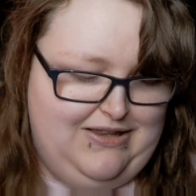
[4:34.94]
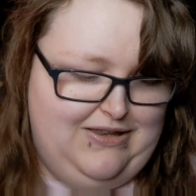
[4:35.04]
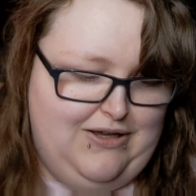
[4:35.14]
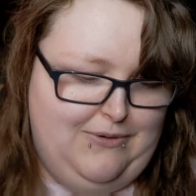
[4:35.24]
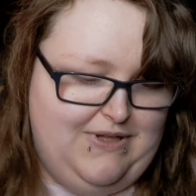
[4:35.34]

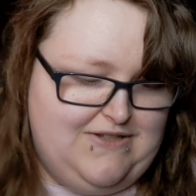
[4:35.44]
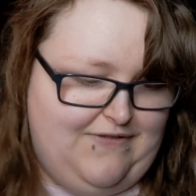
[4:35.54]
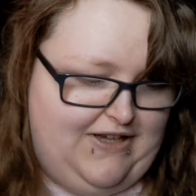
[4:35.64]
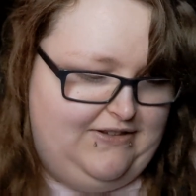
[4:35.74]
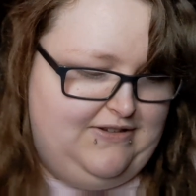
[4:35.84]
No, it's
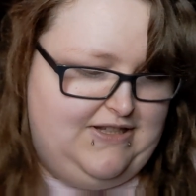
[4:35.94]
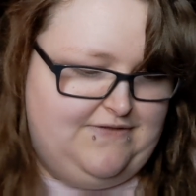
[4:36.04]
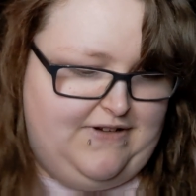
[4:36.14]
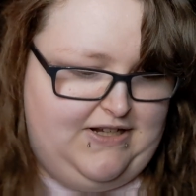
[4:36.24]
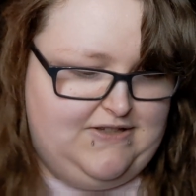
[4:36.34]
fine.
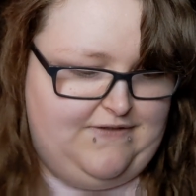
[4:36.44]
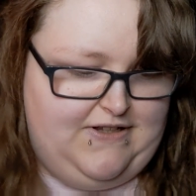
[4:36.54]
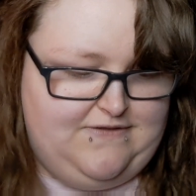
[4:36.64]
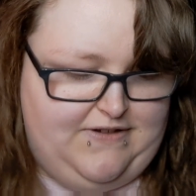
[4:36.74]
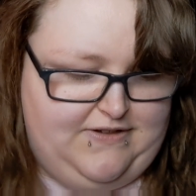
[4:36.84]
It's fine. It's fine.
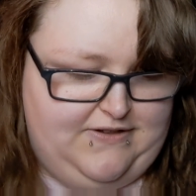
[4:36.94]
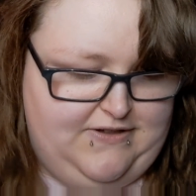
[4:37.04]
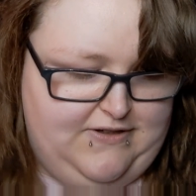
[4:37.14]
It's fine.